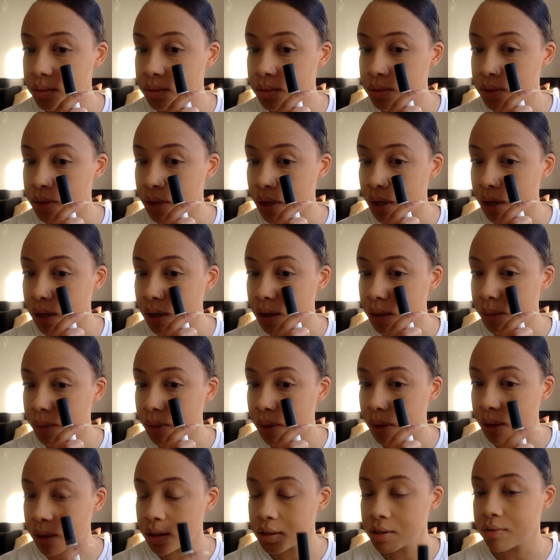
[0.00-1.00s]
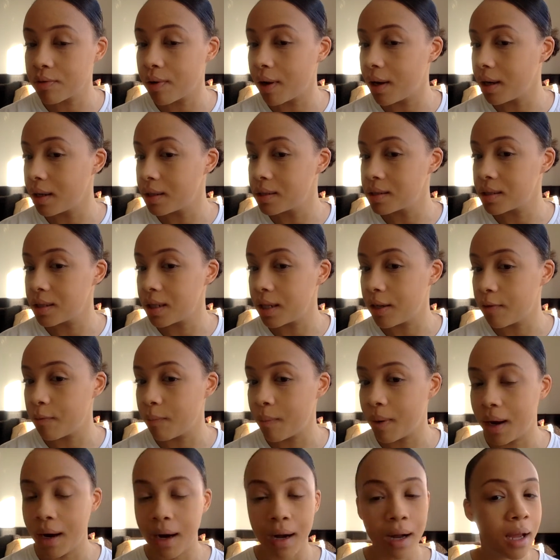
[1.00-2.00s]
dark marks right underneath my
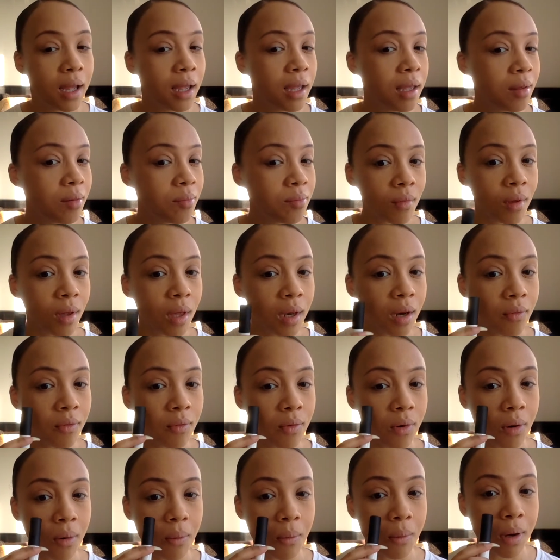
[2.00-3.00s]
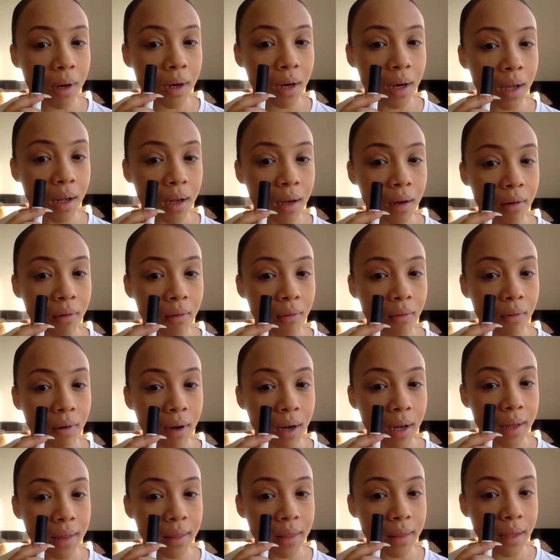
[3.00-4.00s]
eye, and I've got one like
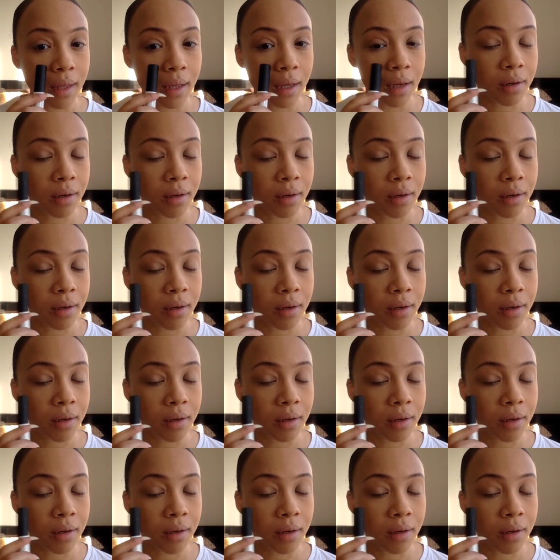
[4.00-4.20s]
right there.